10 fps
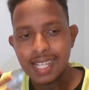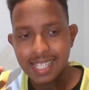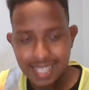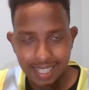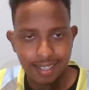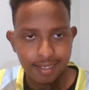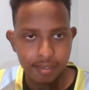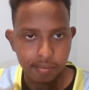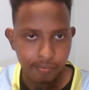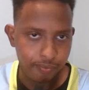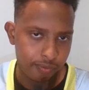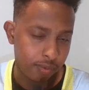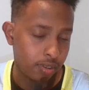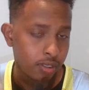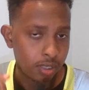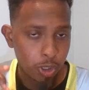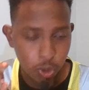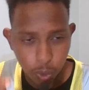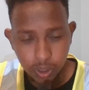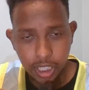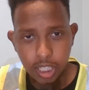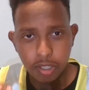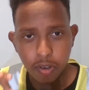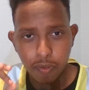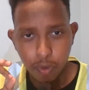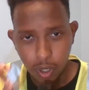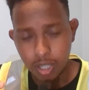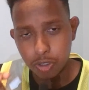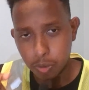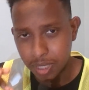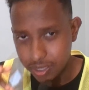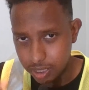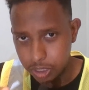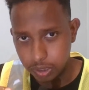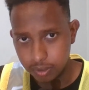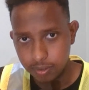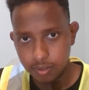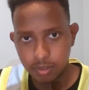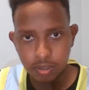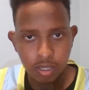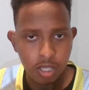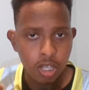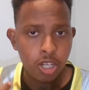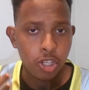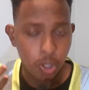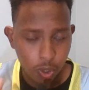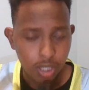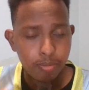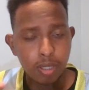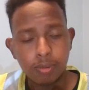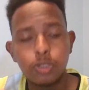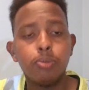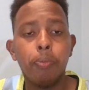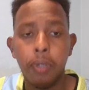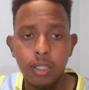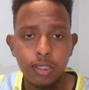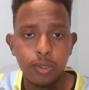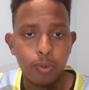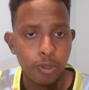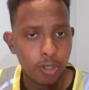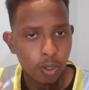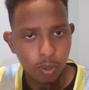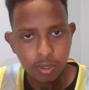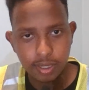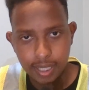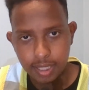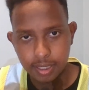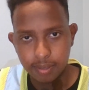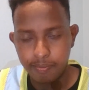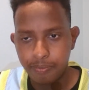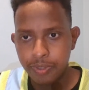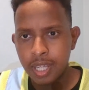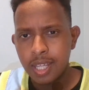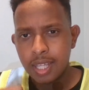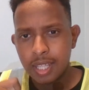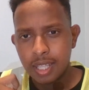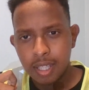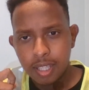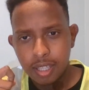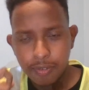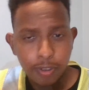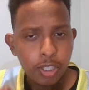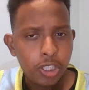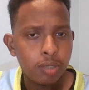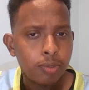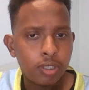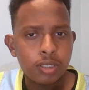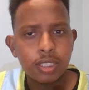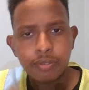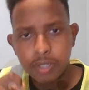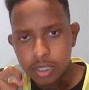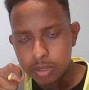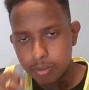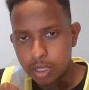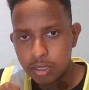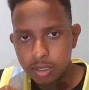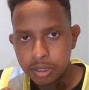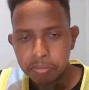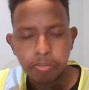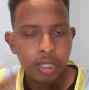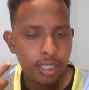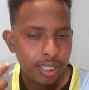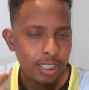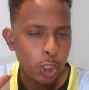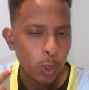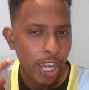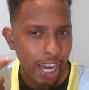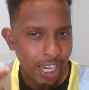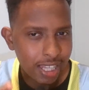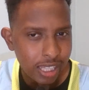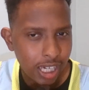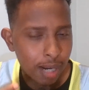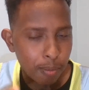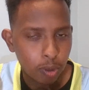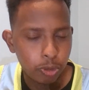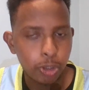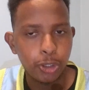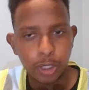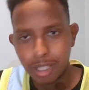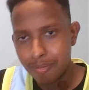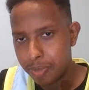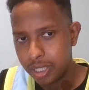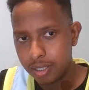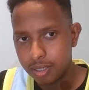Second, toolkit for customization. You can be able to build with your own data. The foundation models are very smart, but it doesn't know anything about your company.